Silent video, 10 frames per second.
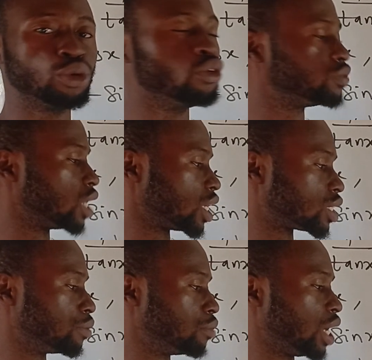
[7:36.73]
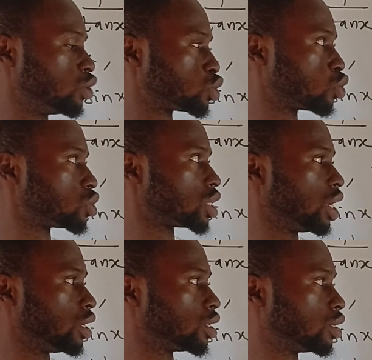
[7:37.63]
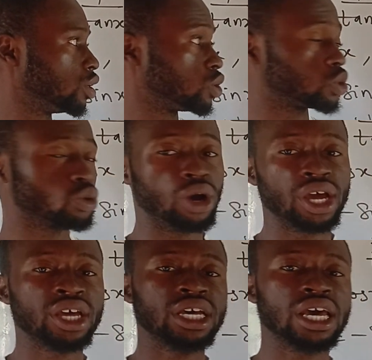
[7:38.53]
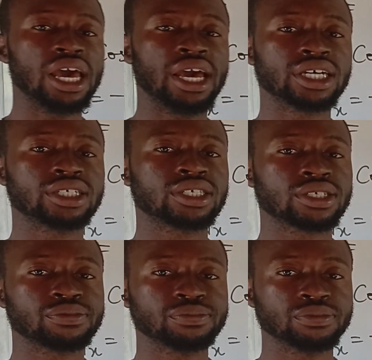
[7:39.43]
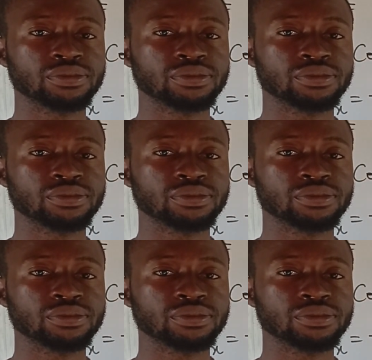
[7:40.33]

proved as minus cosec square x.